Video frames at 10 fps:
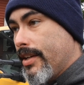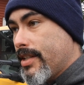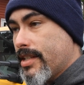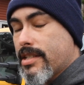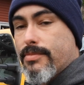
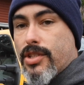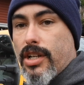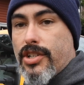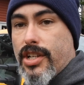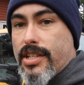Did some
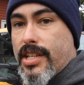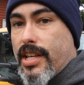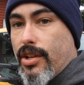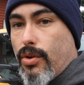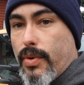
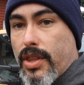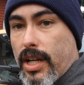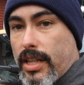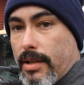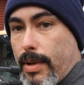searches, we
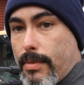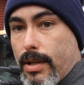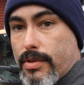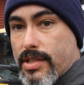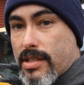thought that maybe
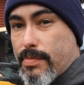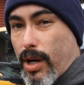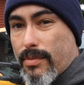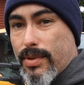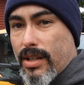it was the
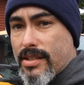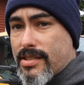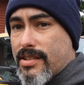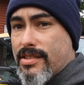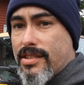spark
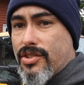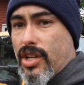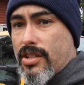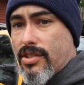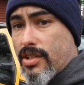plugs, because the
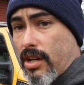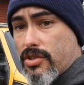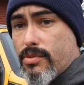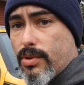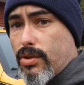truck's got
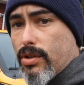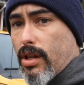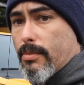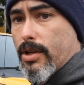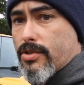super low
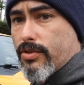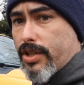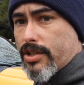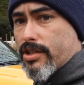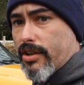kilometers, only
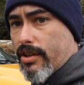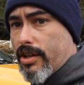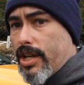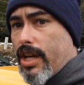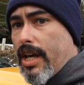
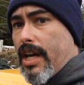130.